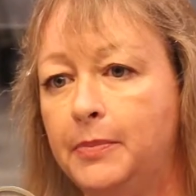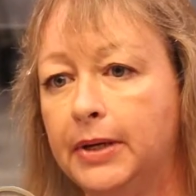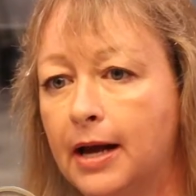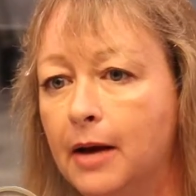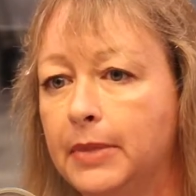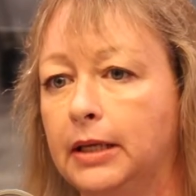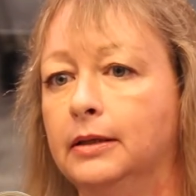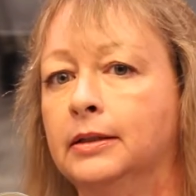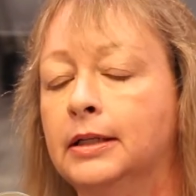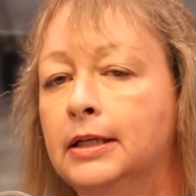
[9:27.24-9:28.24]
are
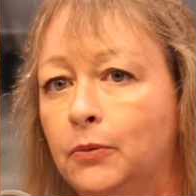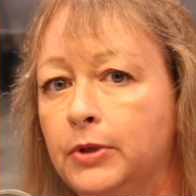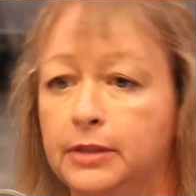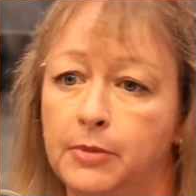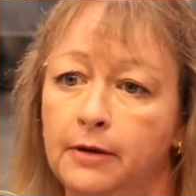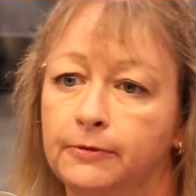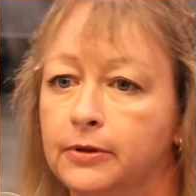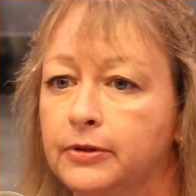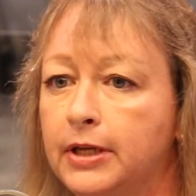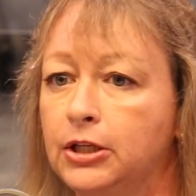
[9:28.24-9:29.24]
becoming, with
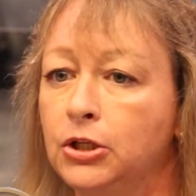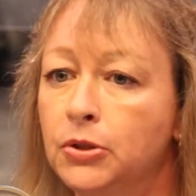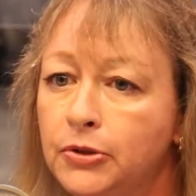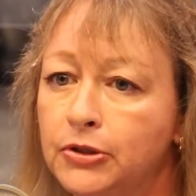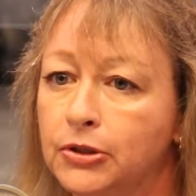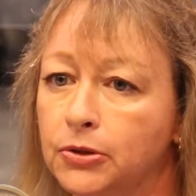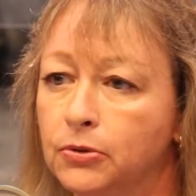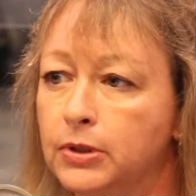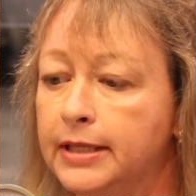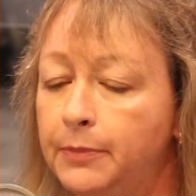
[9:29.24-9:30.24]
smartphones, used
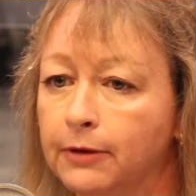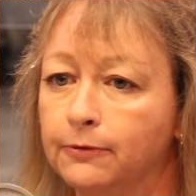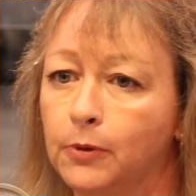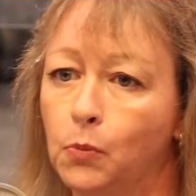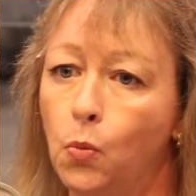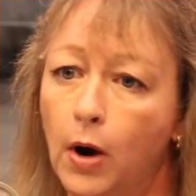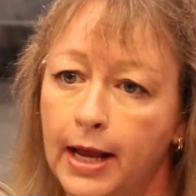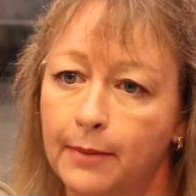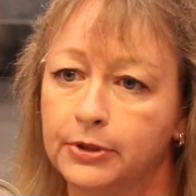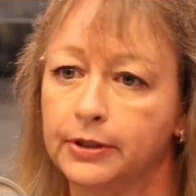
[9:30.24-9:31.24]
to zipping from
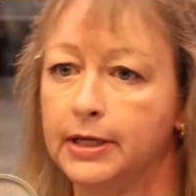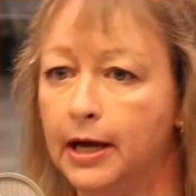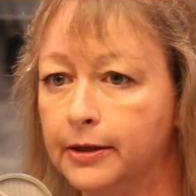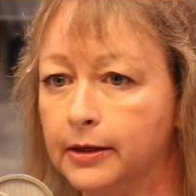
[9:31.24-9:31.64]
one app to the